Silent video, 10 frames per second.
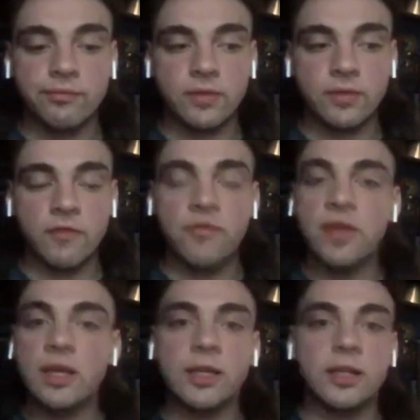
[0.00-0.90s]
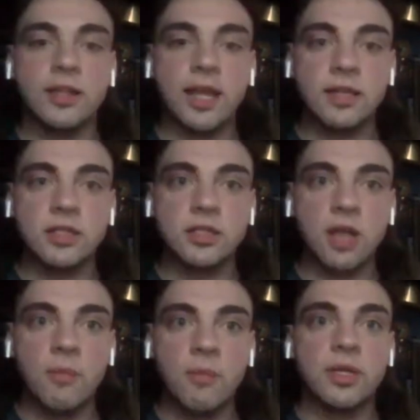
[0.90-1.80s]
the feeling that this
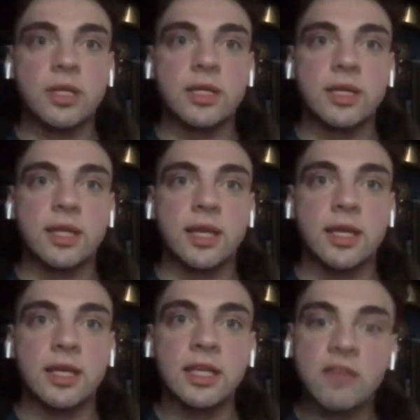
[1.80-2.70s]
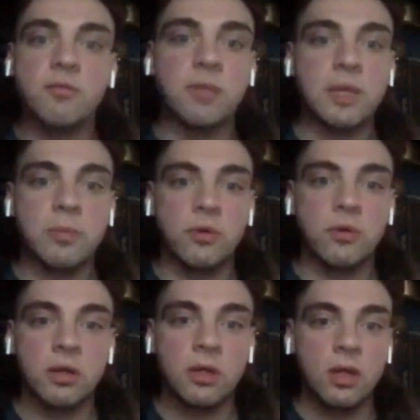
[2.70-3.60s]
company can like give
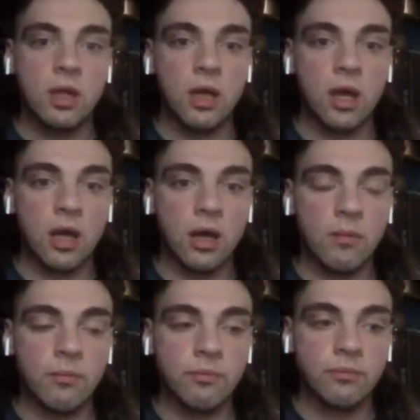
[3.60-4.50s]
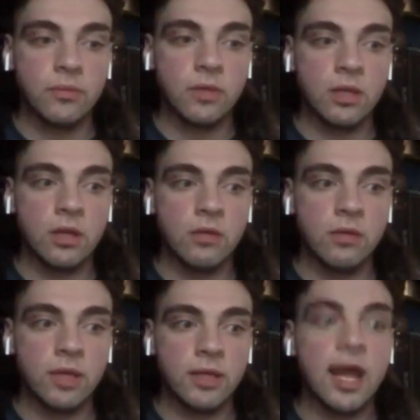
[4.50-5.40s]
people,
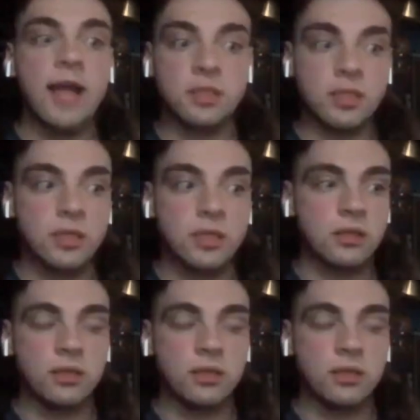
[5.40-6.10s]
like not to